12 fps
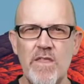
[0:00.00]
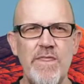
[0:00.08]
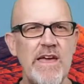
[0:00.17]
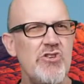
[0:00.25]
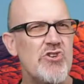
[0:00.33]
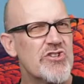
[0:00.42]

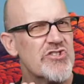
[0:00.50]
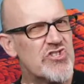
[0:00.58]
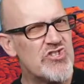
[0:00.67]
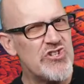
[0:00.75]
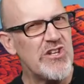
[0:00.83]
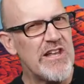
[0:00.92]
that you could
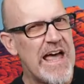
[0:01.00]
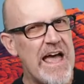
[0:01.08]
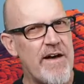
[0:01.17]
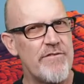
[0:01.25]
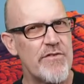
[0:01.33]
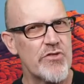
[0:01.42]
still
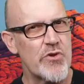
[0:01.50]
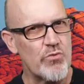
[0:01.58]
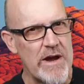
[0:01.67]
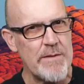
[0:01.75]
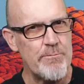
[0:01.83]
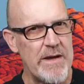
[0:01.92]
have the
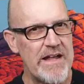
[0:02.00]
red